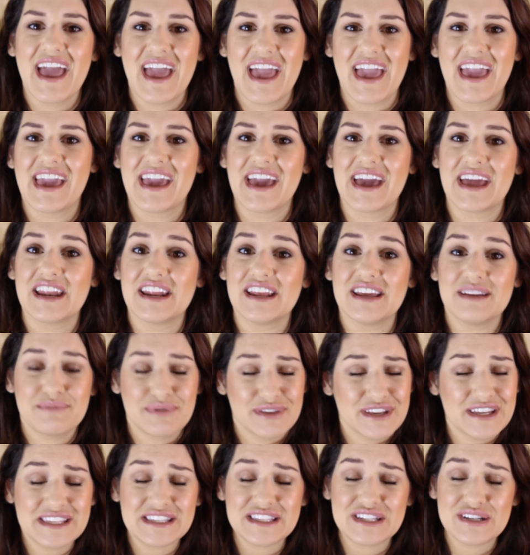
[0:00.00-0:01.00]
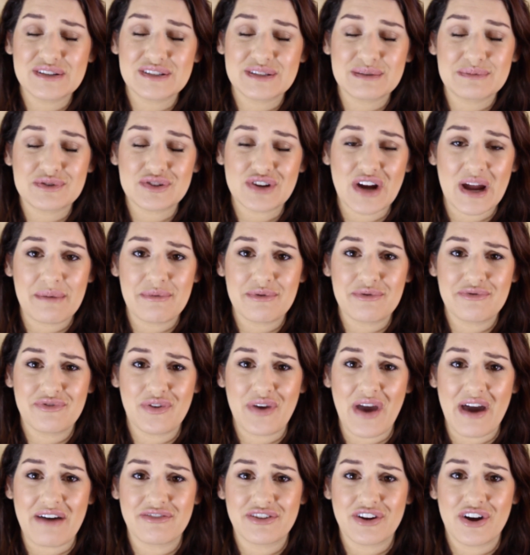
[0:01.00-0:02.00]
And please do subscribe if
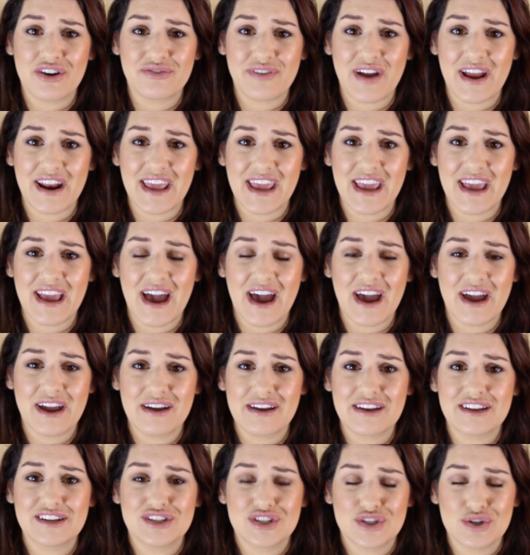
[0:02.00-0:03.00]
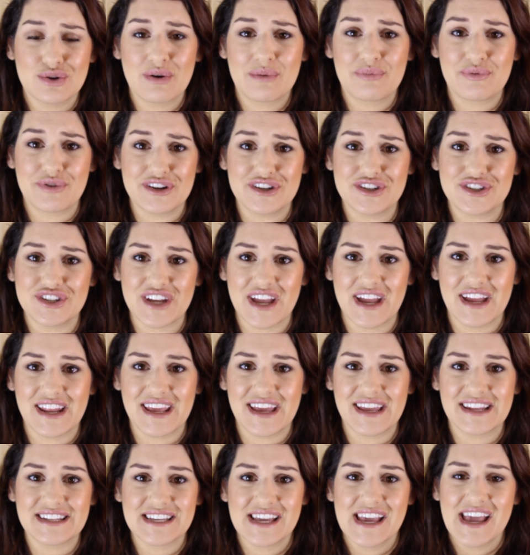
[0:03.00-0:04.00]
you haven't already. I do appreciate
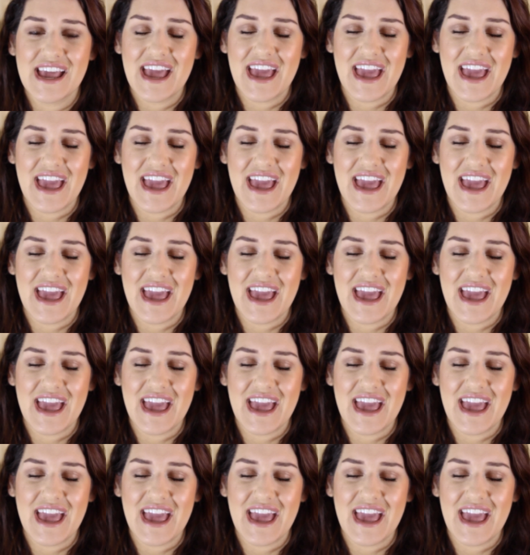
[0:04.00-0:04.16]
it.